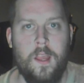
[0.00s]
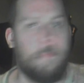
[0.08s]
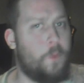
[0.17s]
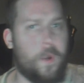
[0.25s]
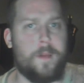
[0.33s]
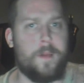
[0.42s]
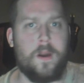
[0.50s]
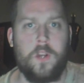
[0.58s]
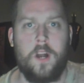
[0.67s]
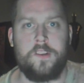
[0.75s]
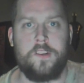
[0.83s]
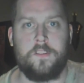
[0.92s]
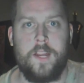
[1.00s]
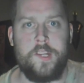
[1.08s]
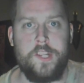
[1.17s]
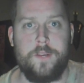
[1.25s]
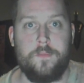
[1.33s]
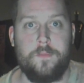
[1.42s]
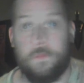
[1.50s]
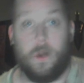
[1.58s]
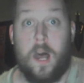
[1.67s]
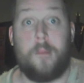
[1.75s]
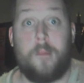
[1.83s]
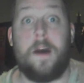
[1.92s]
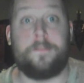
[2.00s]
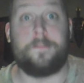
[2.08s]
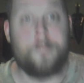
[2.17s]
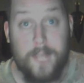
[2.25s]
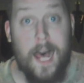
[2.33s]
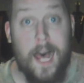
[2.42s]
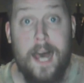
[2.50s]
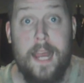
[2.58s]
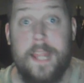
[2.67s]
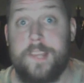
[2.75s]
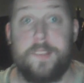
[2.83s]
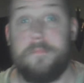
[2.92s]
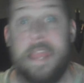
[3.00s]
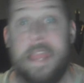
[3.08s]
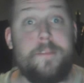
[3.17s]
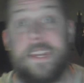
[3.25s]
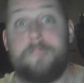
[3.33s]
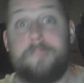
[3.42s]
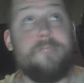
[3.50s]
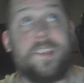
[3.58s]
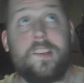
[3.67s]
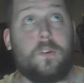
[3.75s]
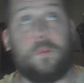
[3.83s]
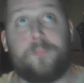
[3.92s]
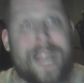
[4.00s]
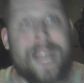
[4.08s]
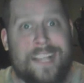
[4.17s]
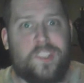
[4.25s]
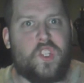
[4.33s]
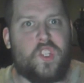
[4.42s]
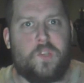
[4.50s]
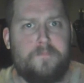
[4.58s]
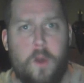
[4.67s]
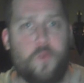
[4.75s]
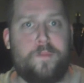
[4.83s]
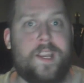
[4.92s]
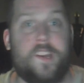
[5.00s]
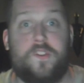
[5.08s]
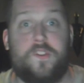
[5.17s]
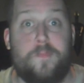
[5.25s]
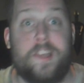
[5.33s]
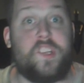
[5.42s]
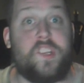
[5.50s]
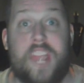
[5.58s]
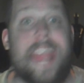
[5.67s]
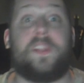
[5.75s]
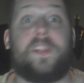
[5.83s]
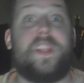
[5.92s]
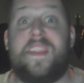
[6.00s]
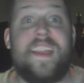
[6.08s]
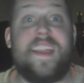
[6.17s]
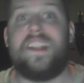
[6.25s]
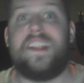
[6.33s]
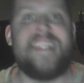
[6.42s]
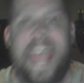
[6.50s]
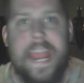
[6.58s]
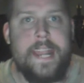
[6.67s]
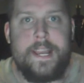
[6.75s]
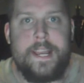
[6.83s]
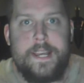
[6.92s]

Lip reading: But what about conjuration? Well, how about flies and maybe mystical black smoke because you've been channeling the undead?